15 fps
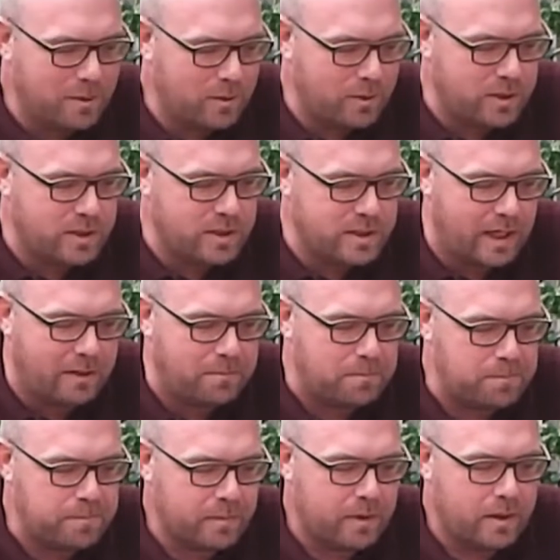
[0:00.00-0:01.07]
Question 10.
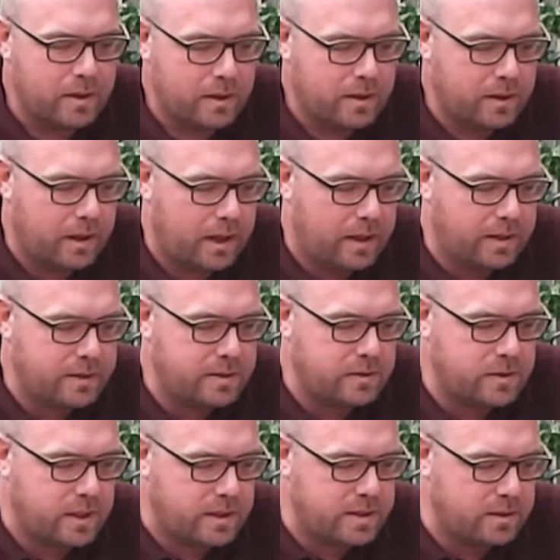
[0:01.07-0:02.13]
This
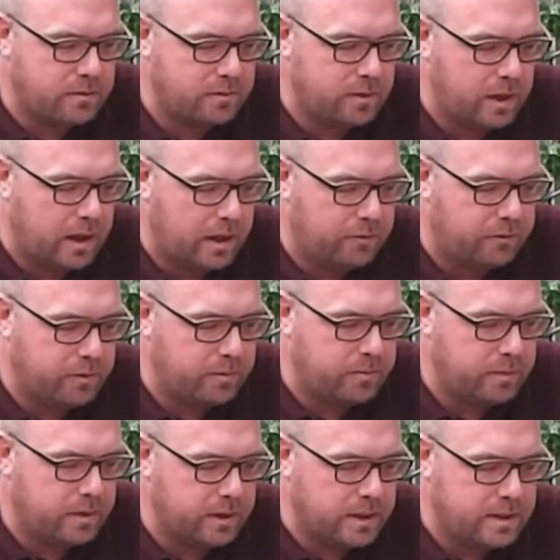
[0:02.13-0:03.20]
is sent in
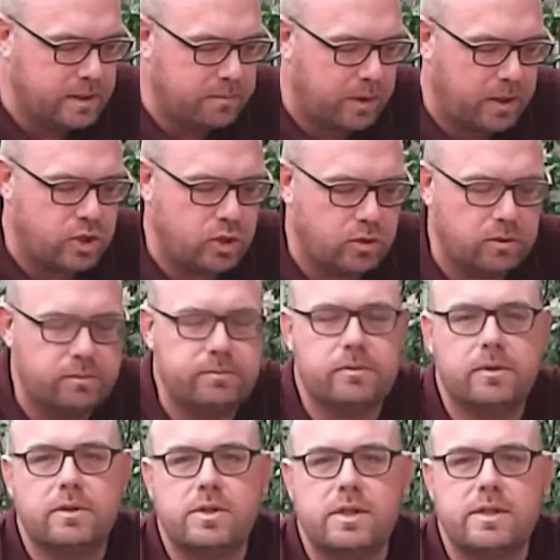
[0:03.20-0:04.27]
from Lisa Bradshaw.
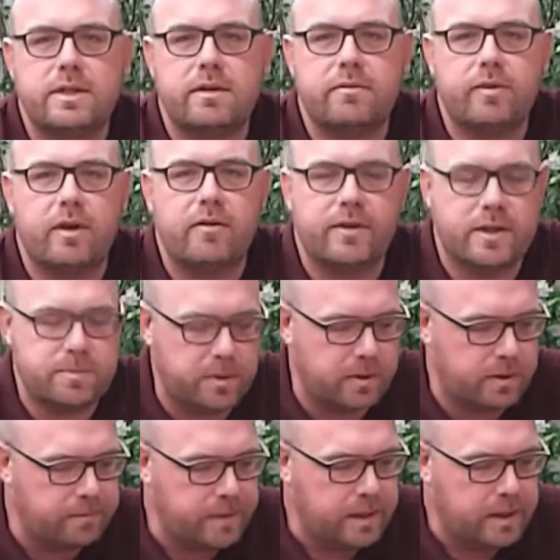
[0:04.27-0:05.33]
She sent it in via Facebook.
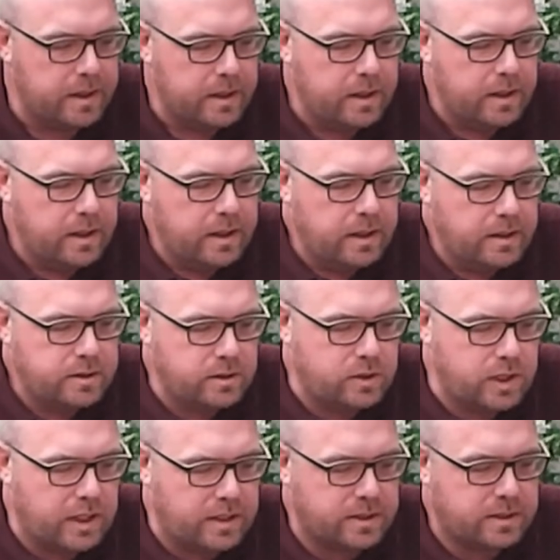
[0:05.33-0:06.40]
So
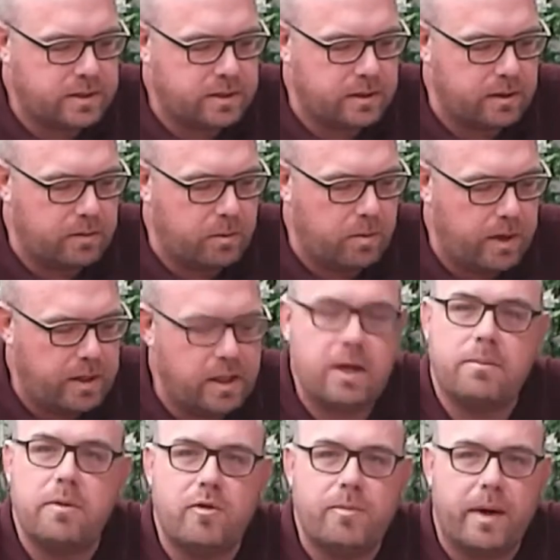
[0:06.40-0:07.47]
she asks, when
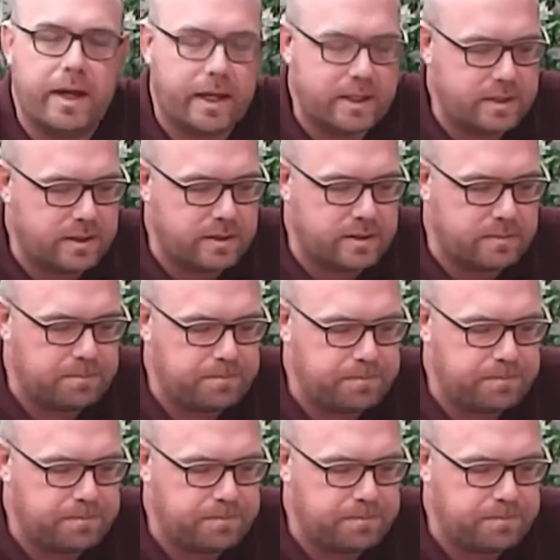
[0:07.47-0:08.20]
can I move my aces?